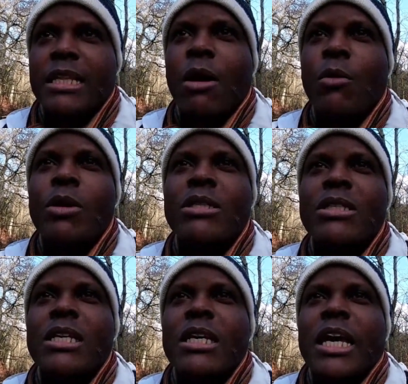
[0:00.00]
That
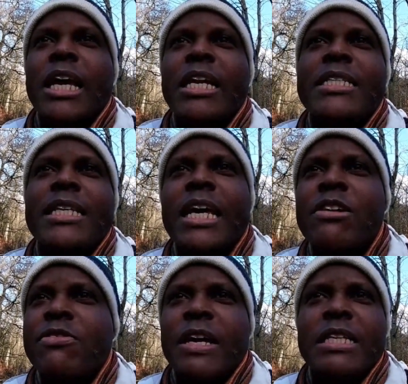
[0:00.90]
was in its
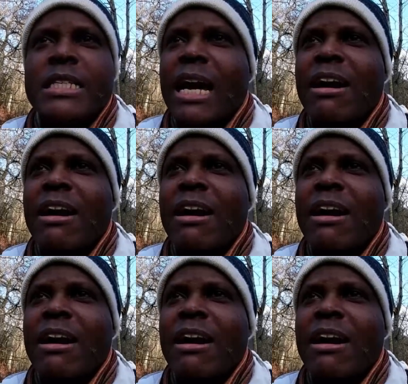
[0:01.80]
infancy.